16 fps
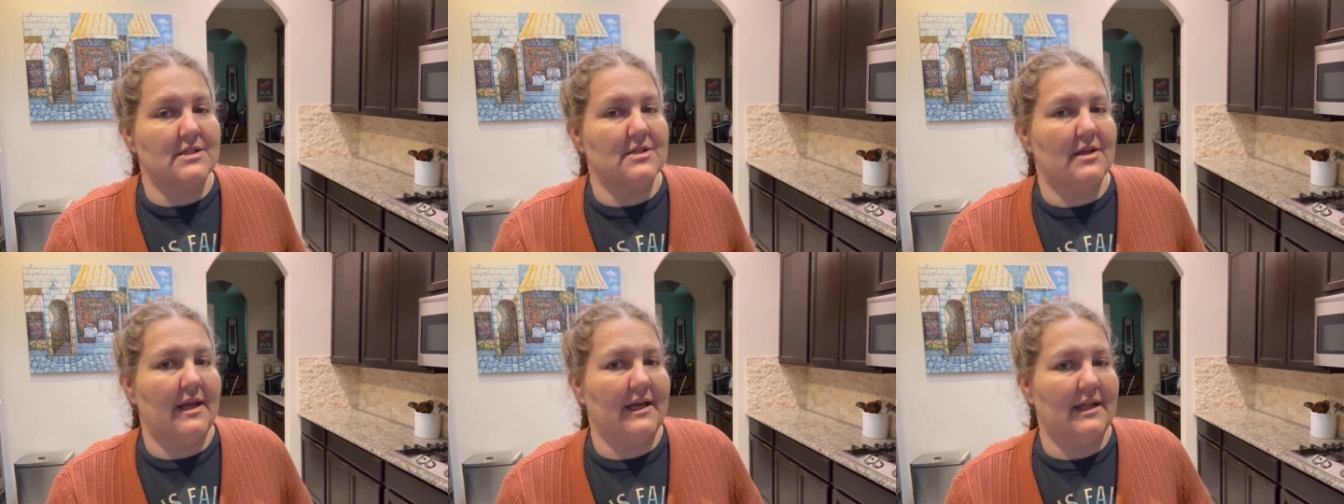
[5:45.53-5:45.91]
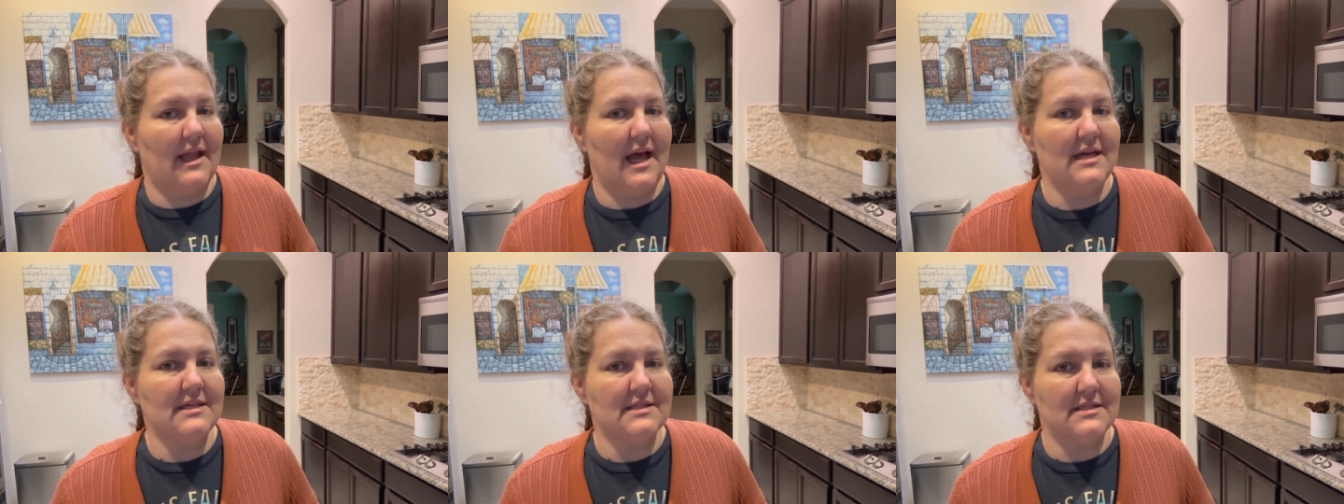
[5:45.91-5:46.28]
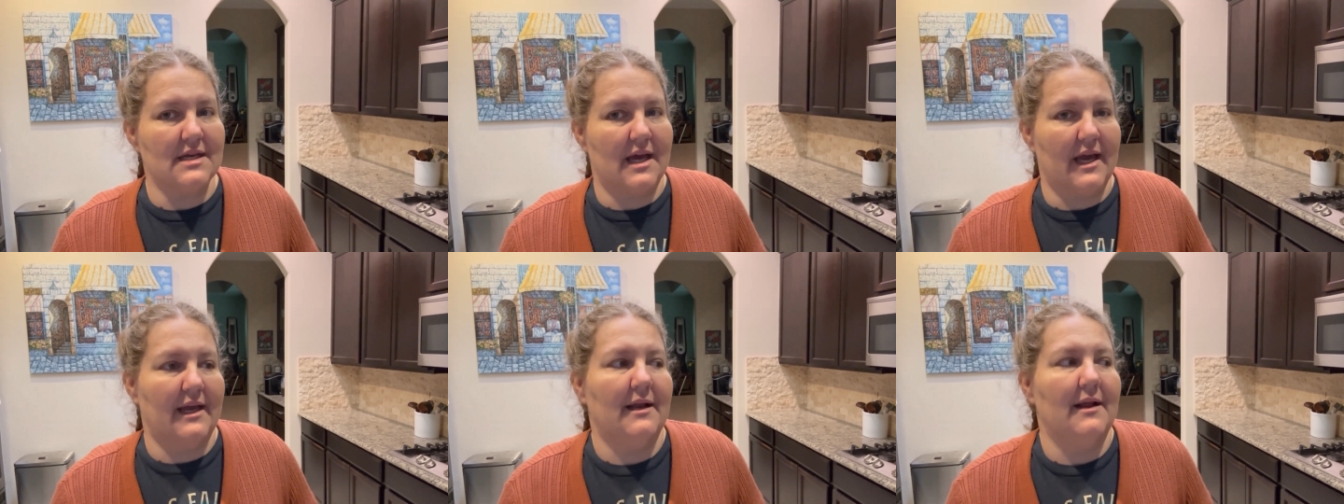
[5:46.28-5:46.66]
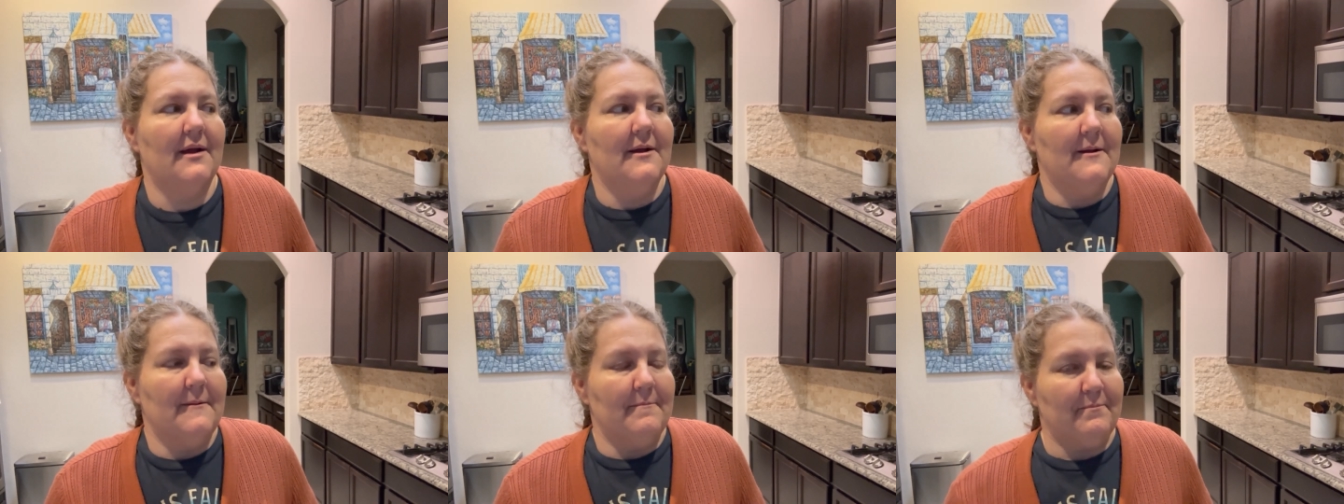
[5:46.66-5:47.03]
So like last night,
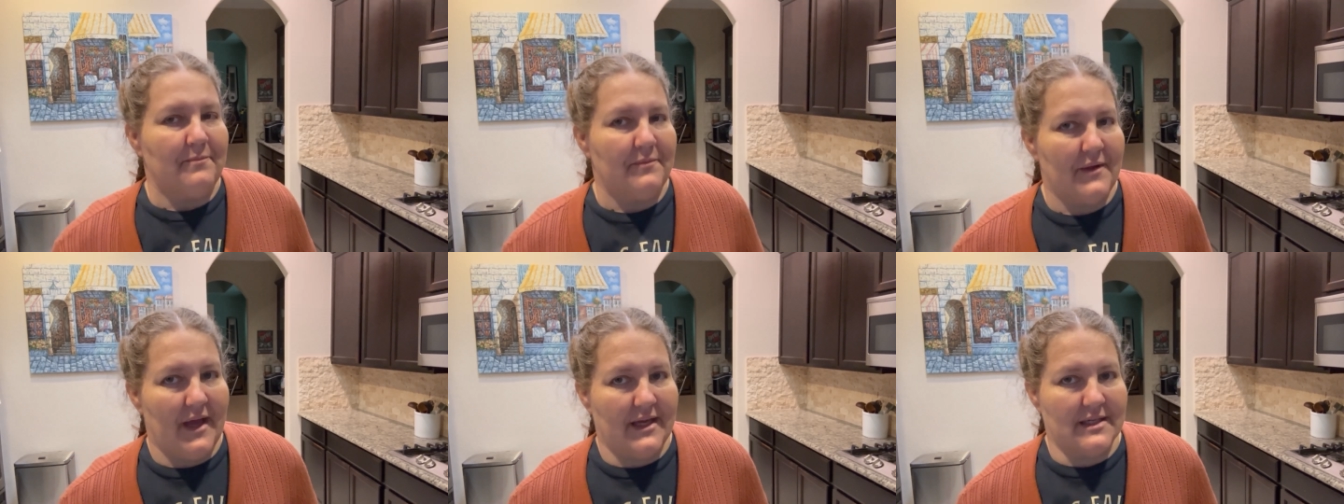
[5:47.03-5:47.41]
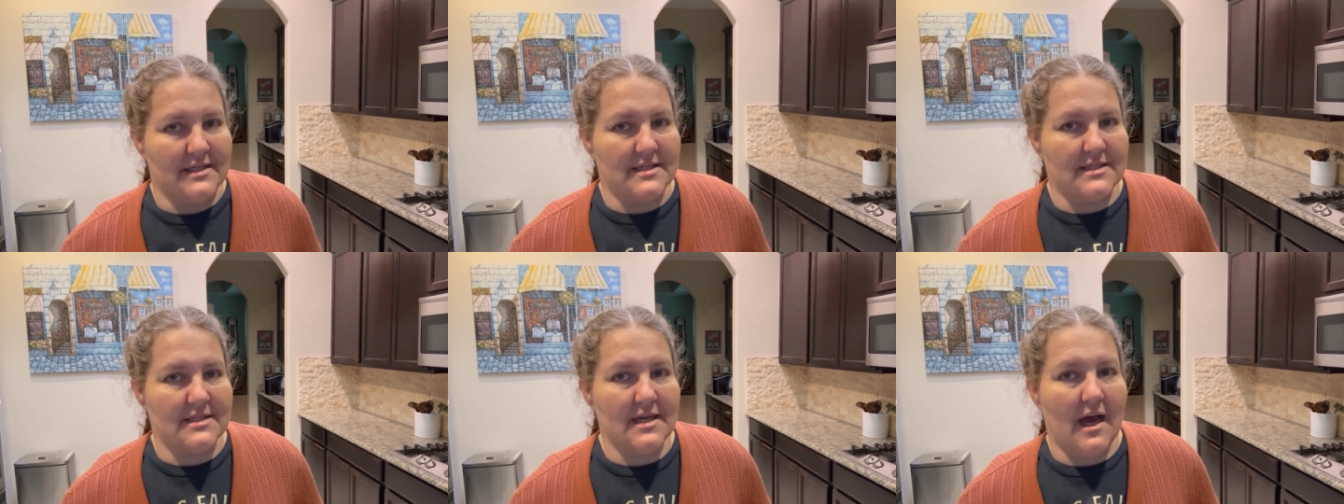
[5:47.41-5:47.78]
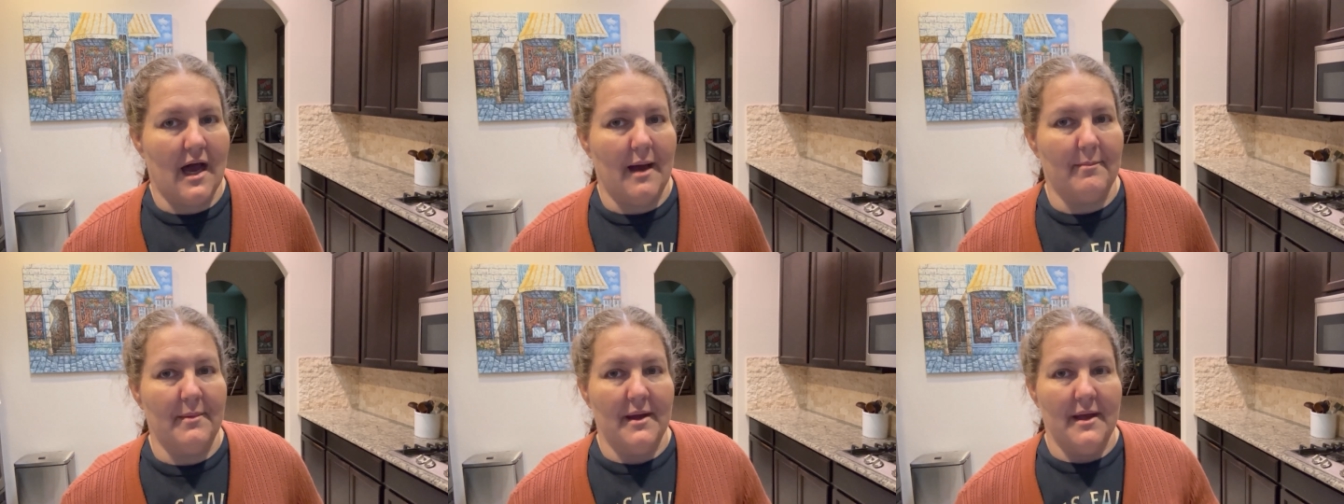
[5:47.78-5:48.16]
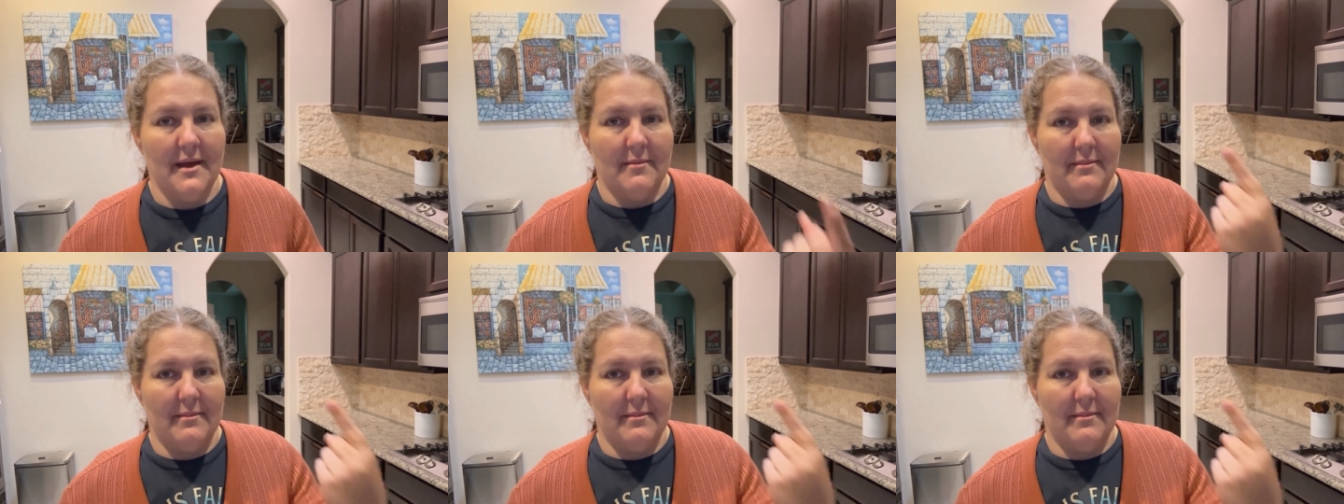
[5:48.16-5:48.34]
I had to stop.